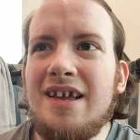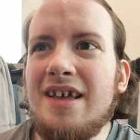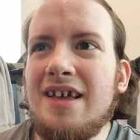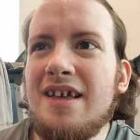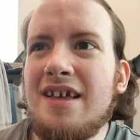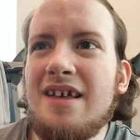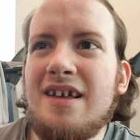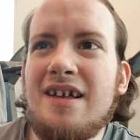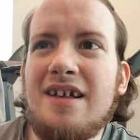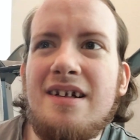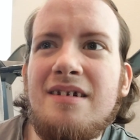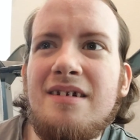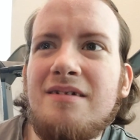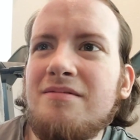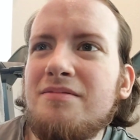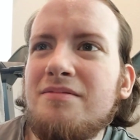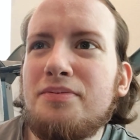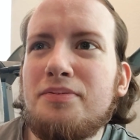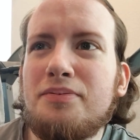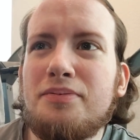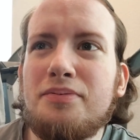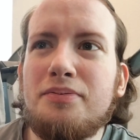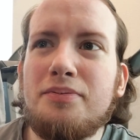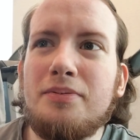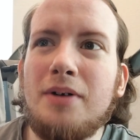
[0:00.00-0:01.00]

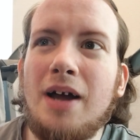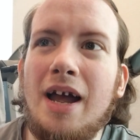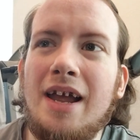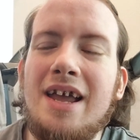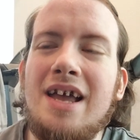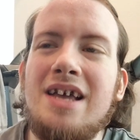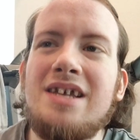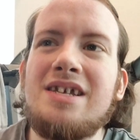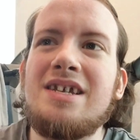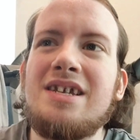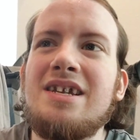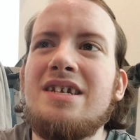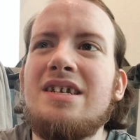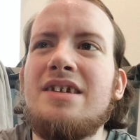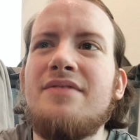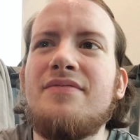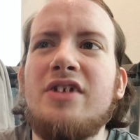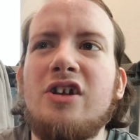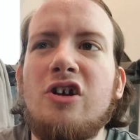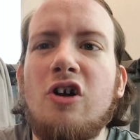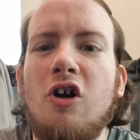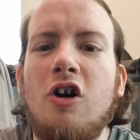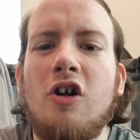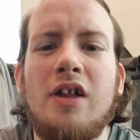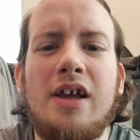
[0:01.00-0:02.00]
I hesitate to
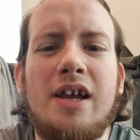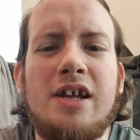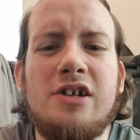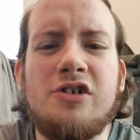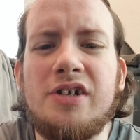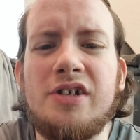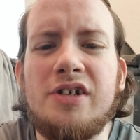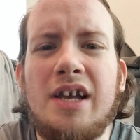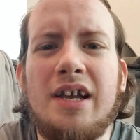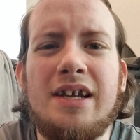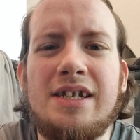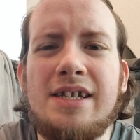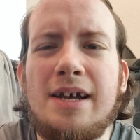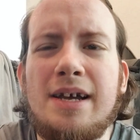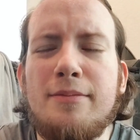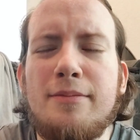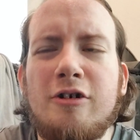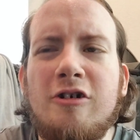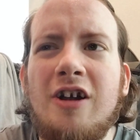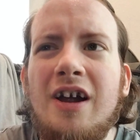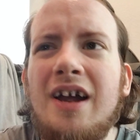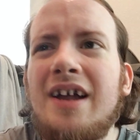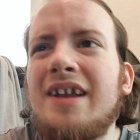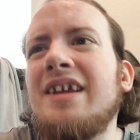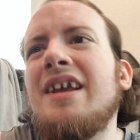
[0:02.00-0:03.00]
even call Andrew Yang a
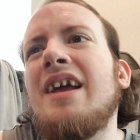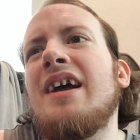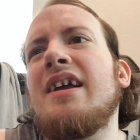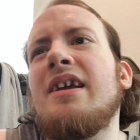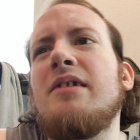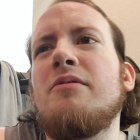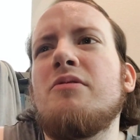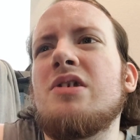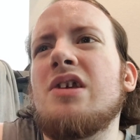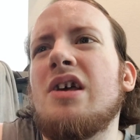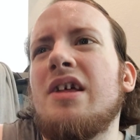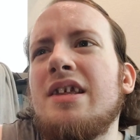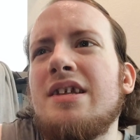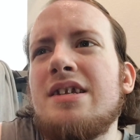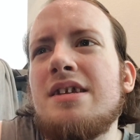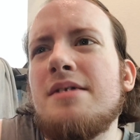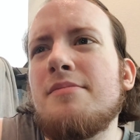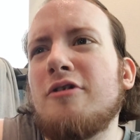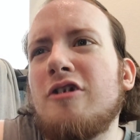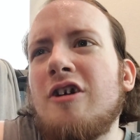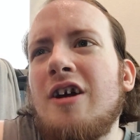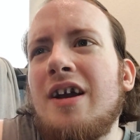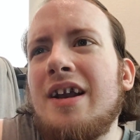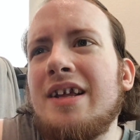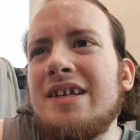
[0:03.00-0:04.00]
Democrat. Yeah, he was on a
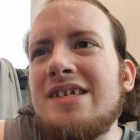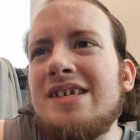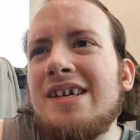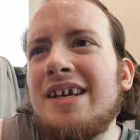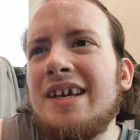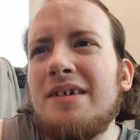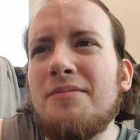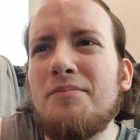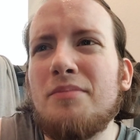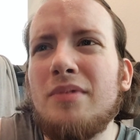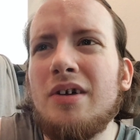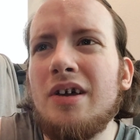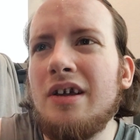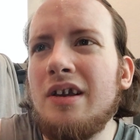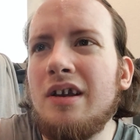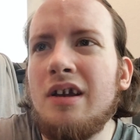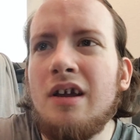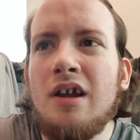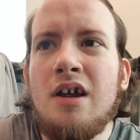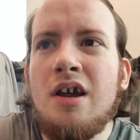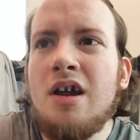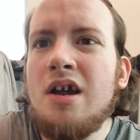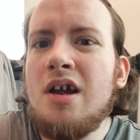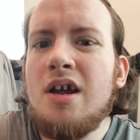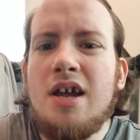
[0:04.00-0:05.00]
Democratic ticket, but
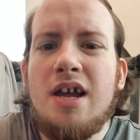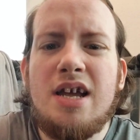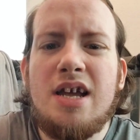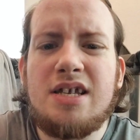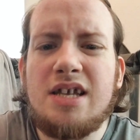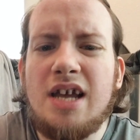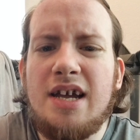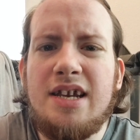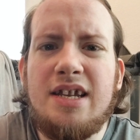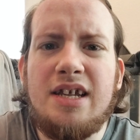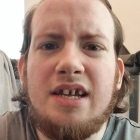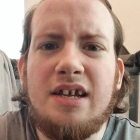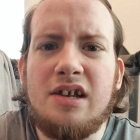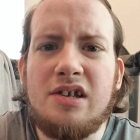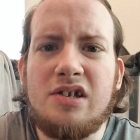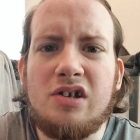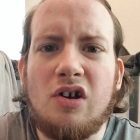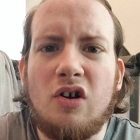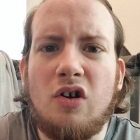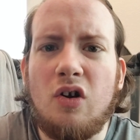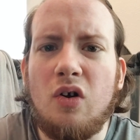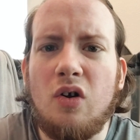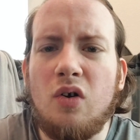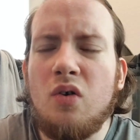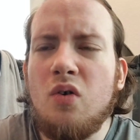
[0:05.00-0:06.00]
his ideas
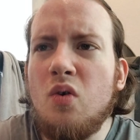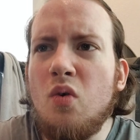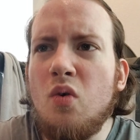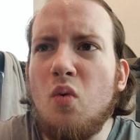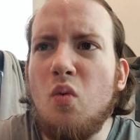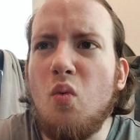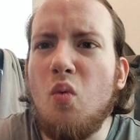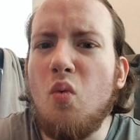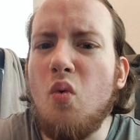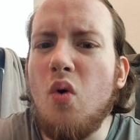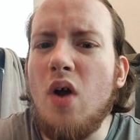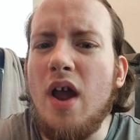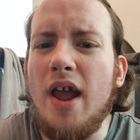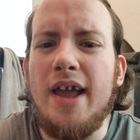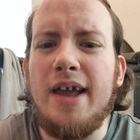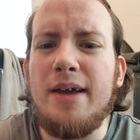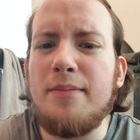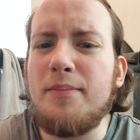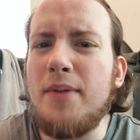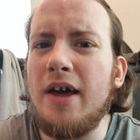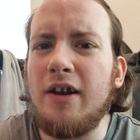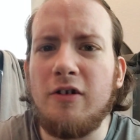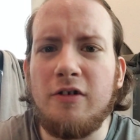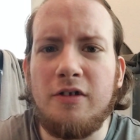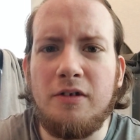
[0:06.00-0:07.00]
are way
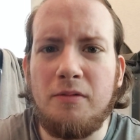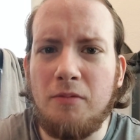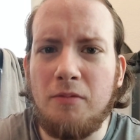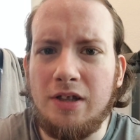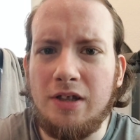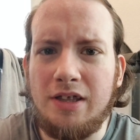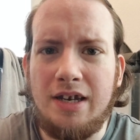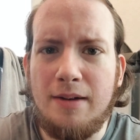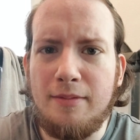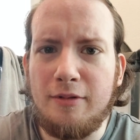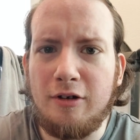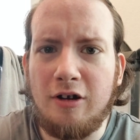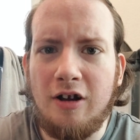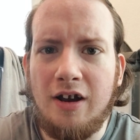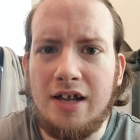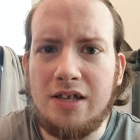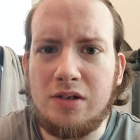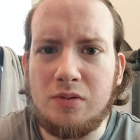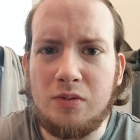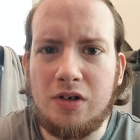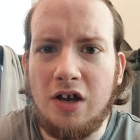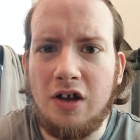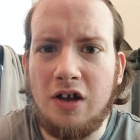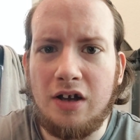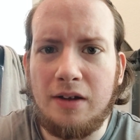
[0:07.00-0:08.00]
better than what the Democrats
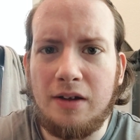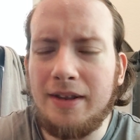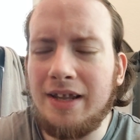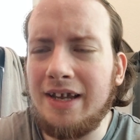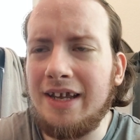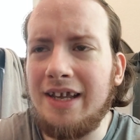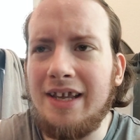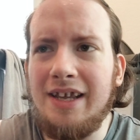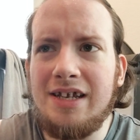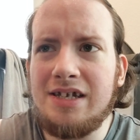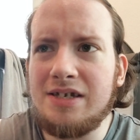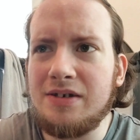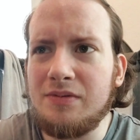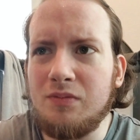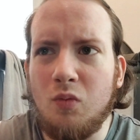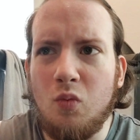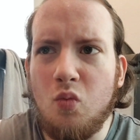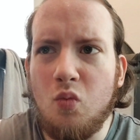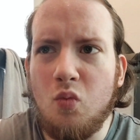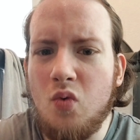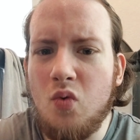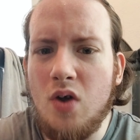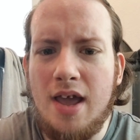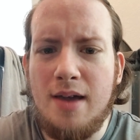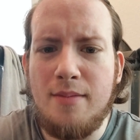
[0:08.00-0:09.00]
were talking about. He's
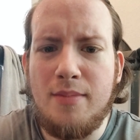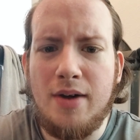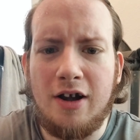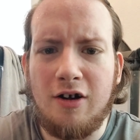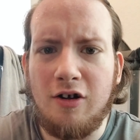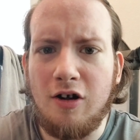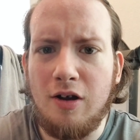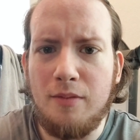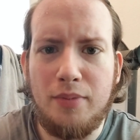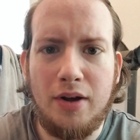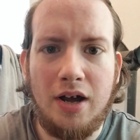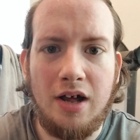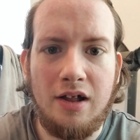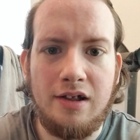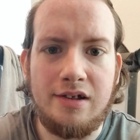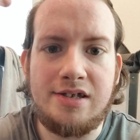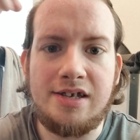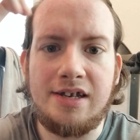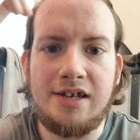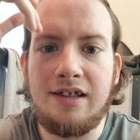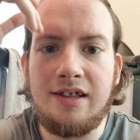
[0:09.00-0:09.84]
way better on policy.